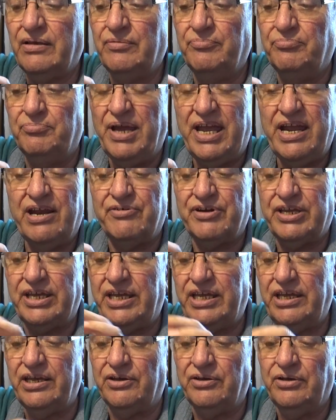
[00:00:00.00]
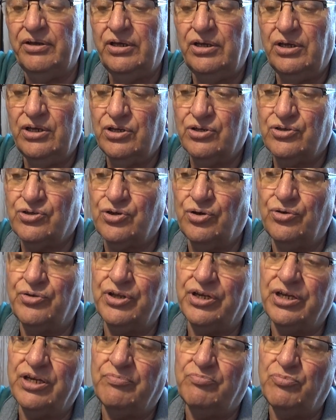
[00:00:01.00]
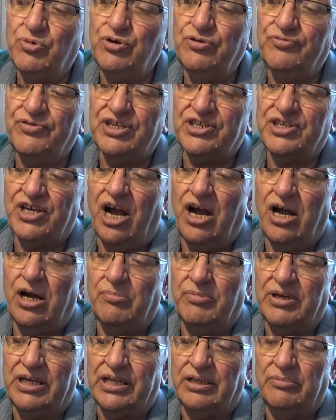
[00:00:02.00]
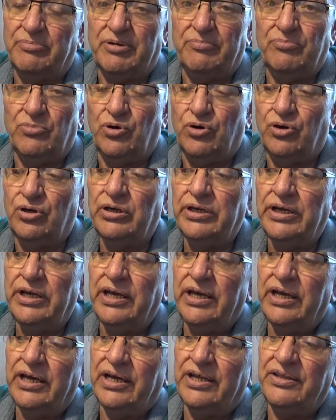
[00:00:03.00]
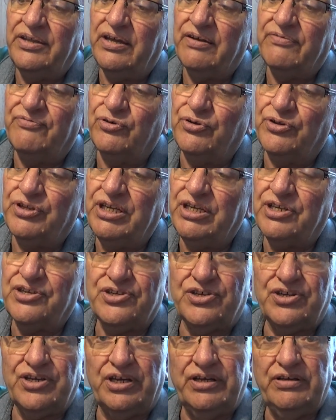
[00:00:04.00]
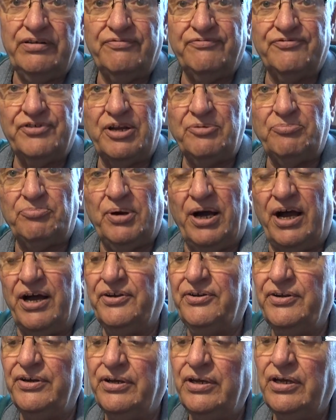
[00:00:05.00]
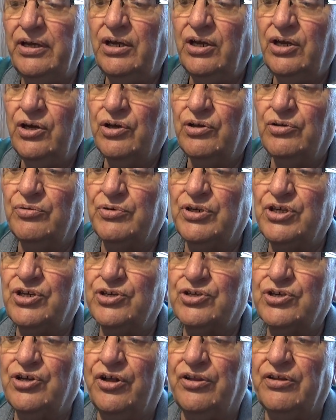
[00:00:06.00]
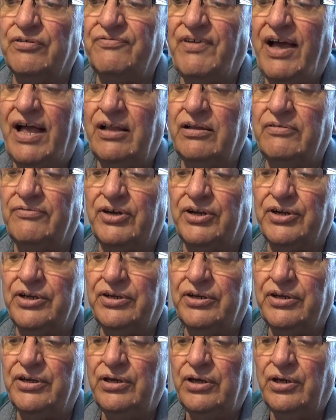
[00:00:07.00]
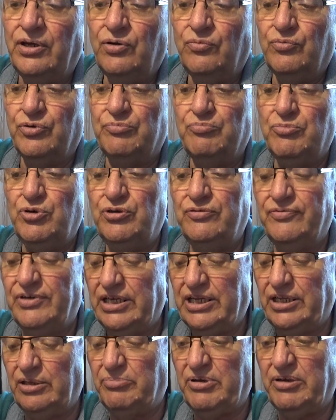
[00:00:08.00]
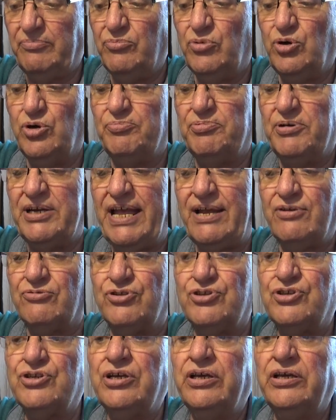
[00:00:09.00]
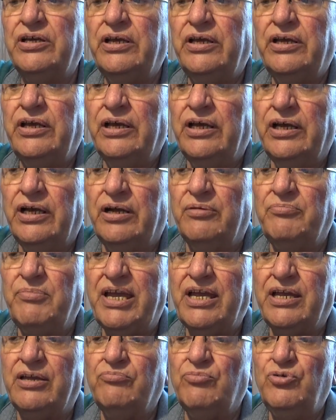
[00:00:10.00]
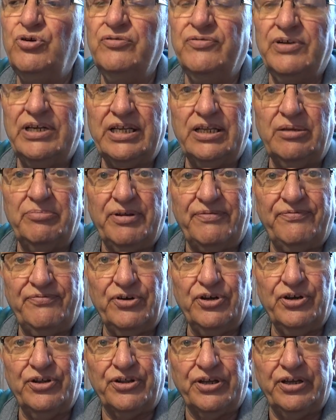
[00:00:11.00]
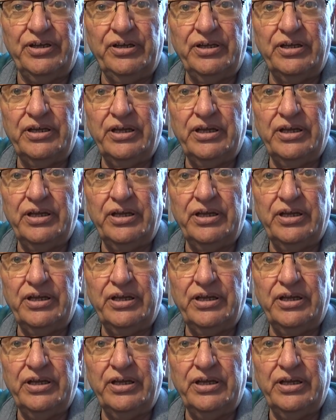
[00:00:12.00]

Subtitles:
bearing here, so that it moved this arm a little bit more, and therefore this front part, which has got the valve on it, would move a little bit more pronounced, and make it move a little bit further.